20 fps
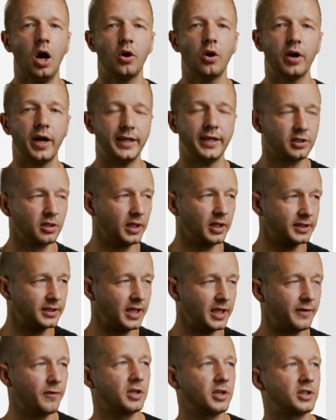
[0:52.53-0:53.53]
All right, so let's
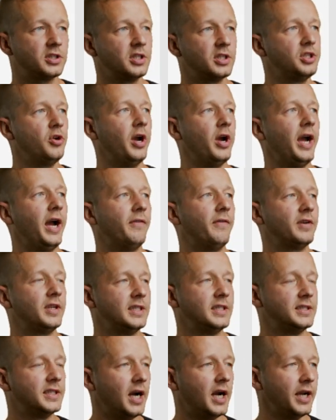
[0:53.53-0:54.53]
say for instance, you have a
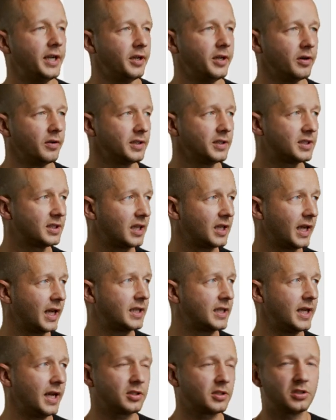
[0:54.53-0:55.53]
design here. This is like
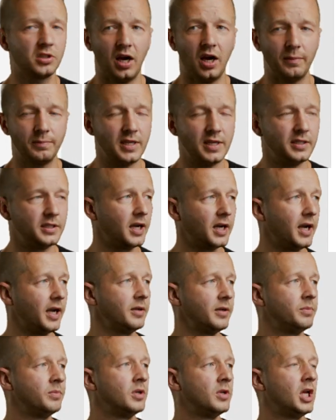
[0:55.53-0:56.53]
a desktop
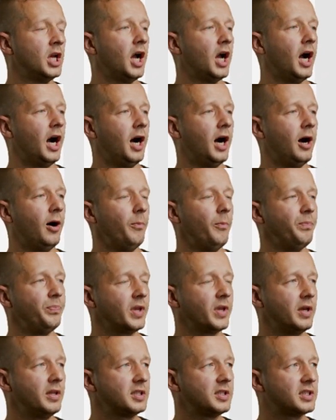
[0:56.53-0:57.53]
design. Um,
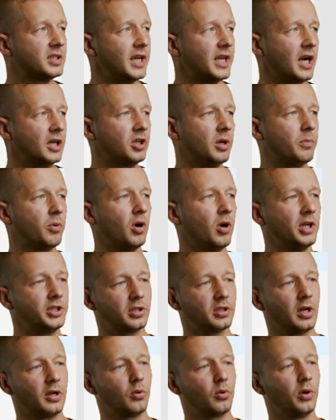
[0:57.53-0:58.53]
and this is actually a
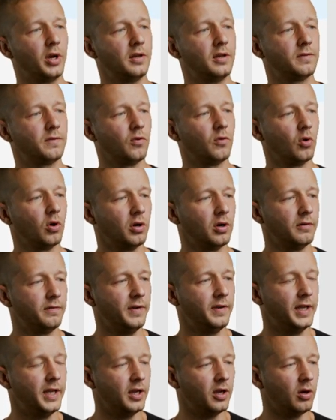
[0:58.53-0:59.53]
project I created for a
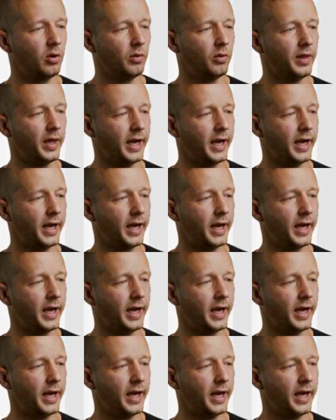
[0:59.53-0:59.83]
video